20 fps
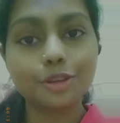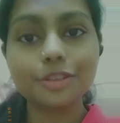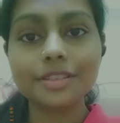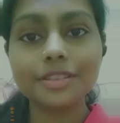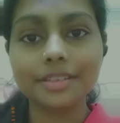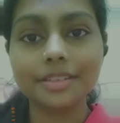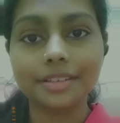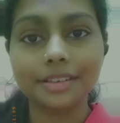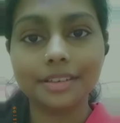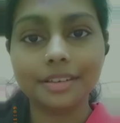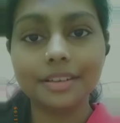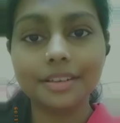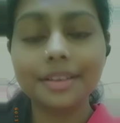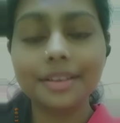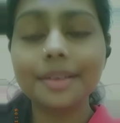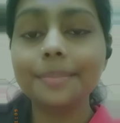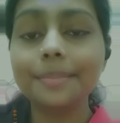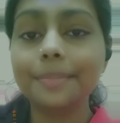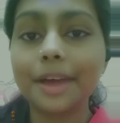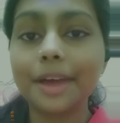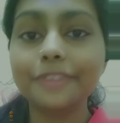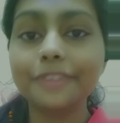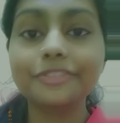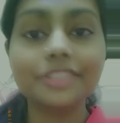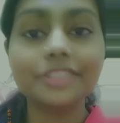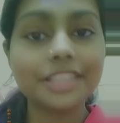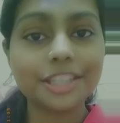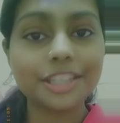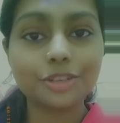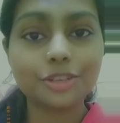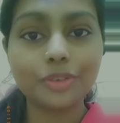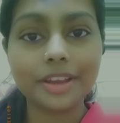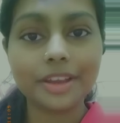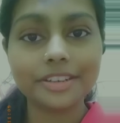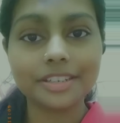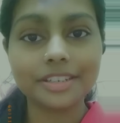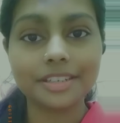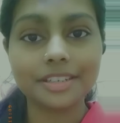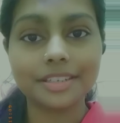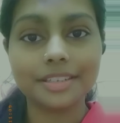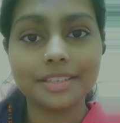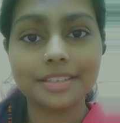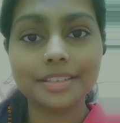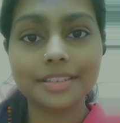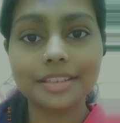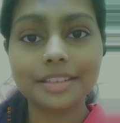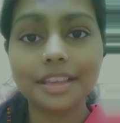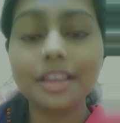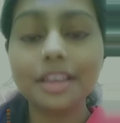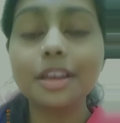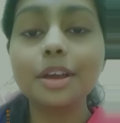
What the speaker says: sir, my first question is,